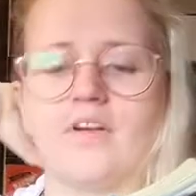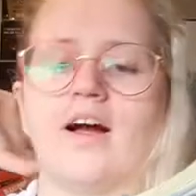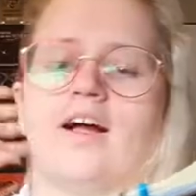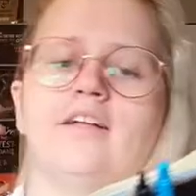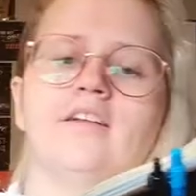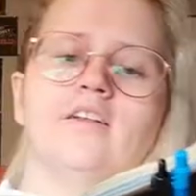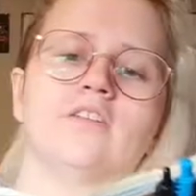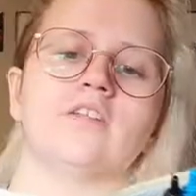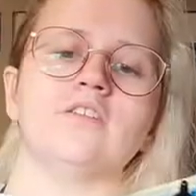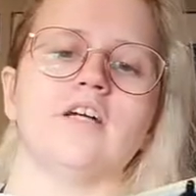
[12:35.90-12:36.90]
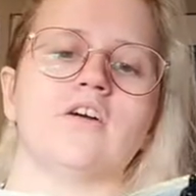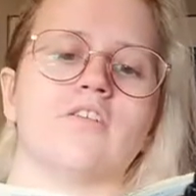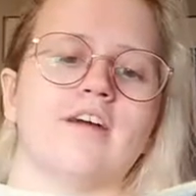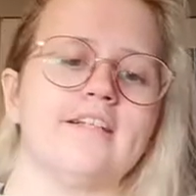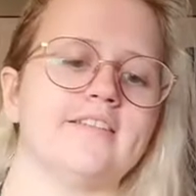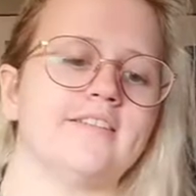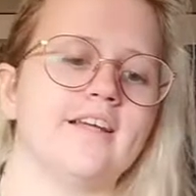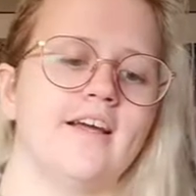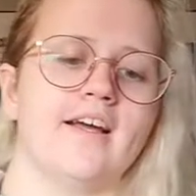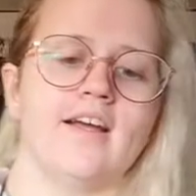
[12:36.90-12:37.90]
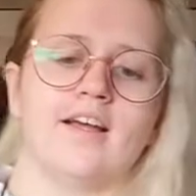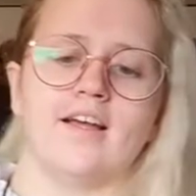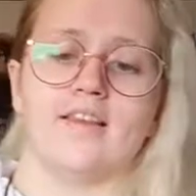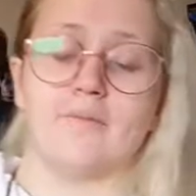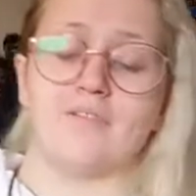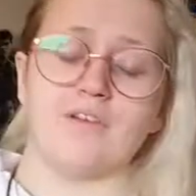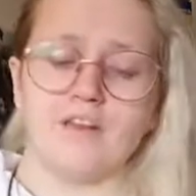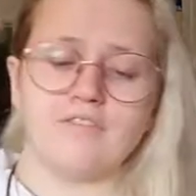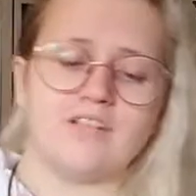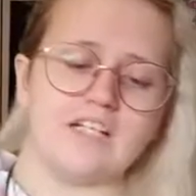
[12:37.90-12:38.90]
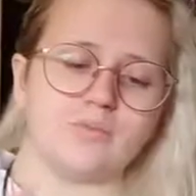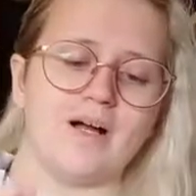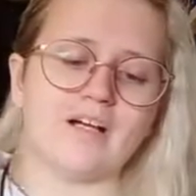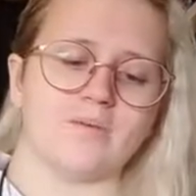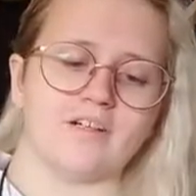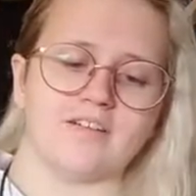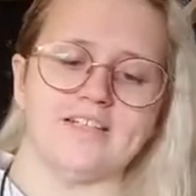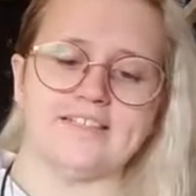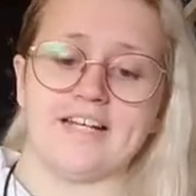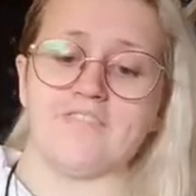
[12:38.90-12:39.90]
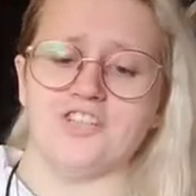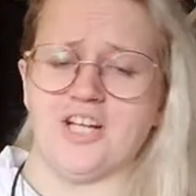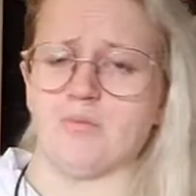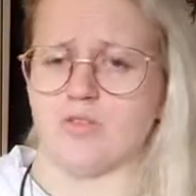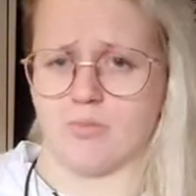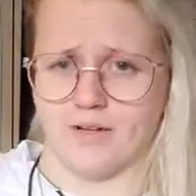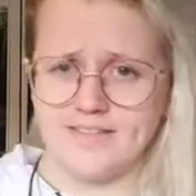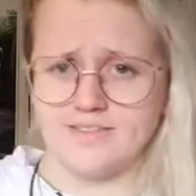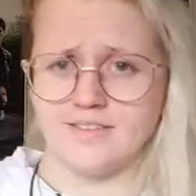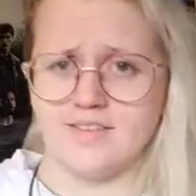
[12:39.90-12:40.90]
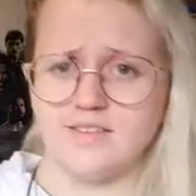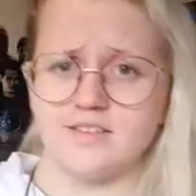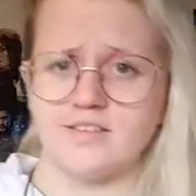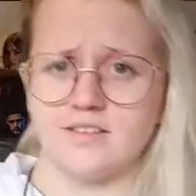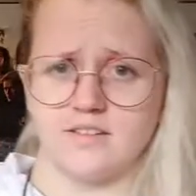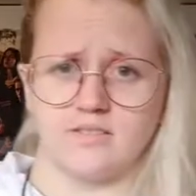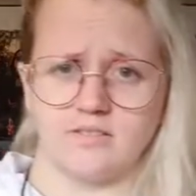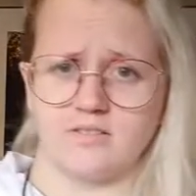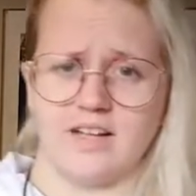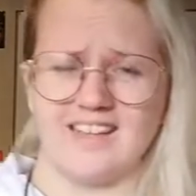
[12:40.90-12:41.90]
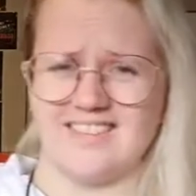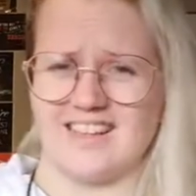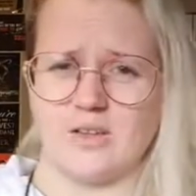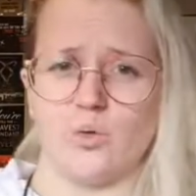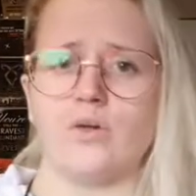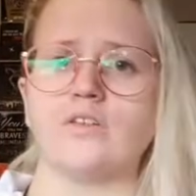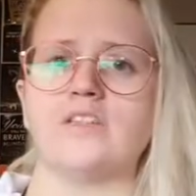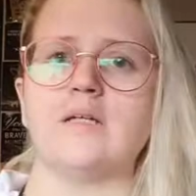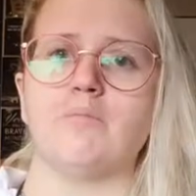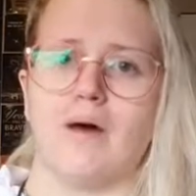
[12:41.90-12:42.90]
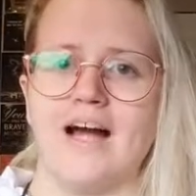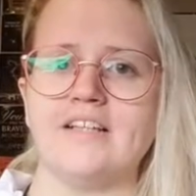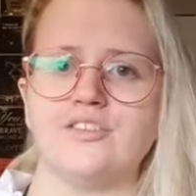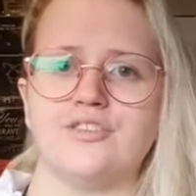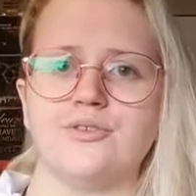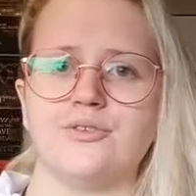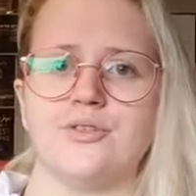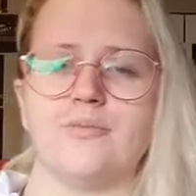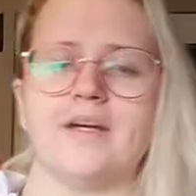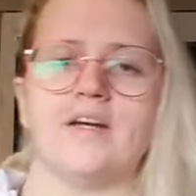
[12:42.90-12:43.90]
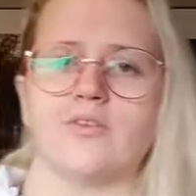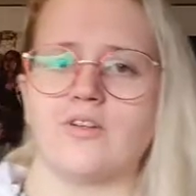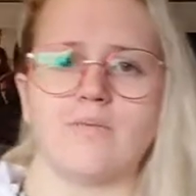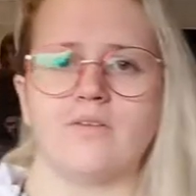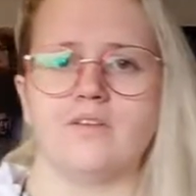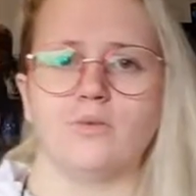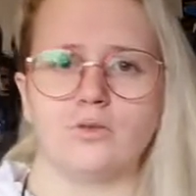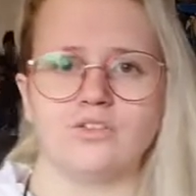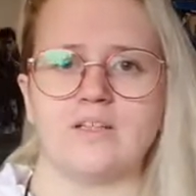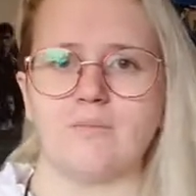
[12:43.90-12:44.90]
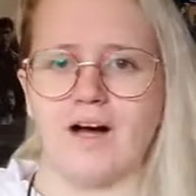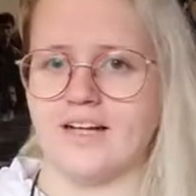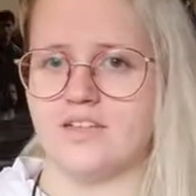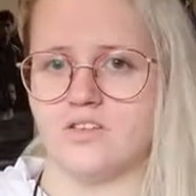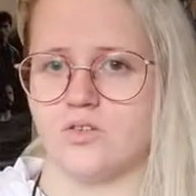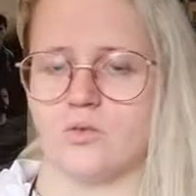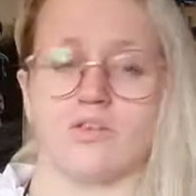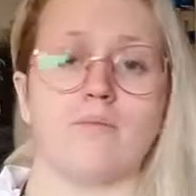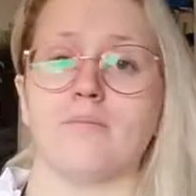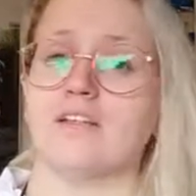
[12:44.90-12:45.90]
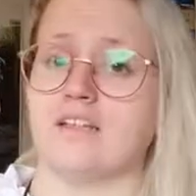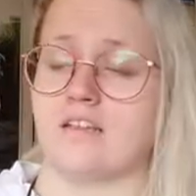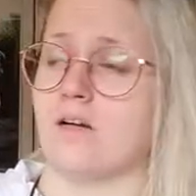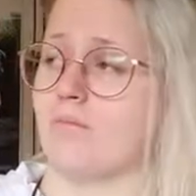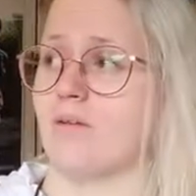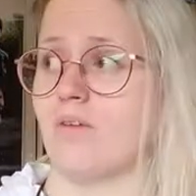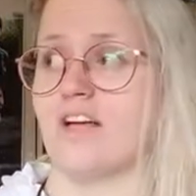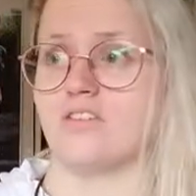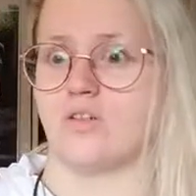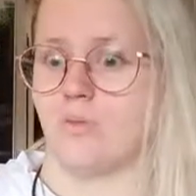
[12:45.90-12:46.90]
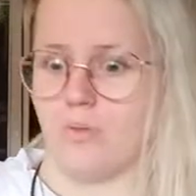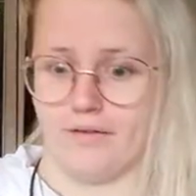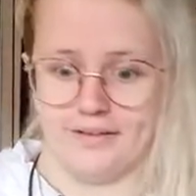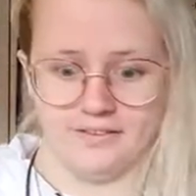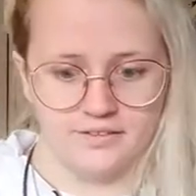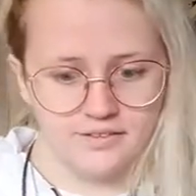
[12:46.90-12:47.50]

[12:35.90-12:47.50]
And it turns out Grace... Then we have another flashback where Grace gave James a bracelet, and it's like, loyalty binds you to me, or something. Loyalty binds, or something like that. I'm like, well, that's not worrying.